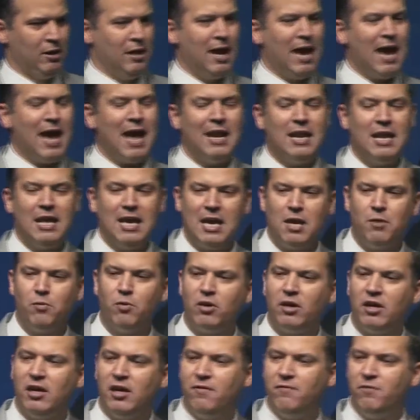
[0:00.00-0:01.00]
and He will
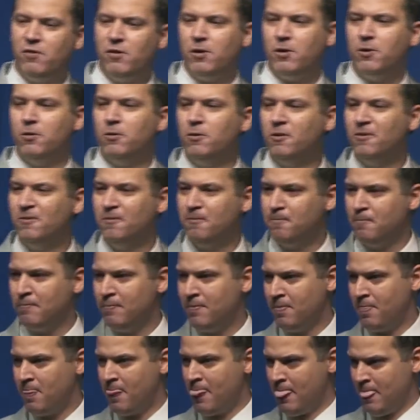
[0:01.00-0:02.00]
give you
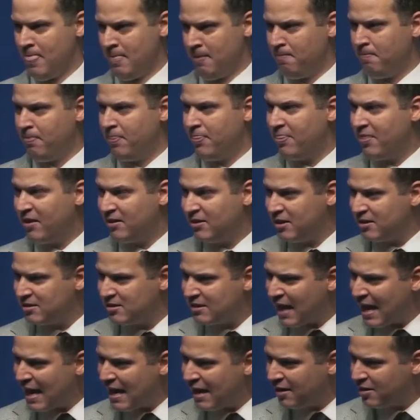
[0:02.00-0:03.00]
the
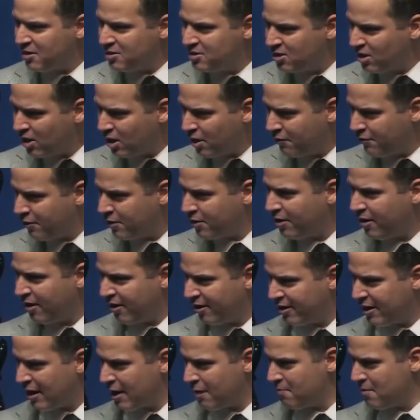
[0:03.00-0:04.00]
desires of your
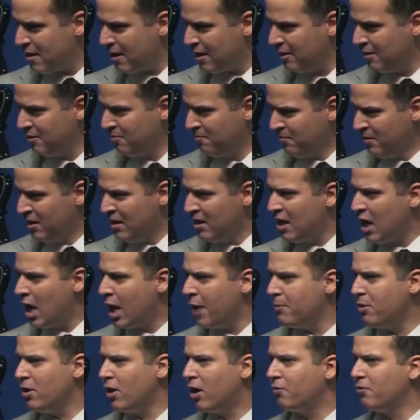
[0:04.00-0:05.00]
heart. Amen. How
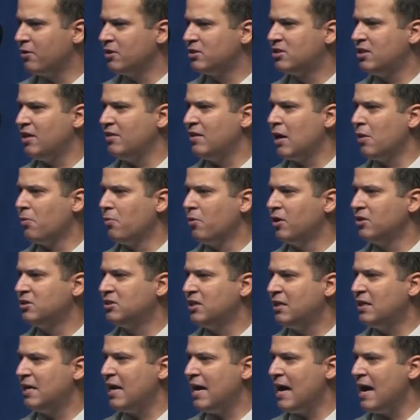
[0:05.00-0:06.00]
many y'all receive that word
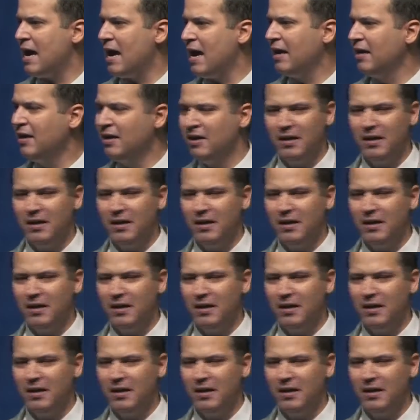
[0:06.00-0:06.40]
today?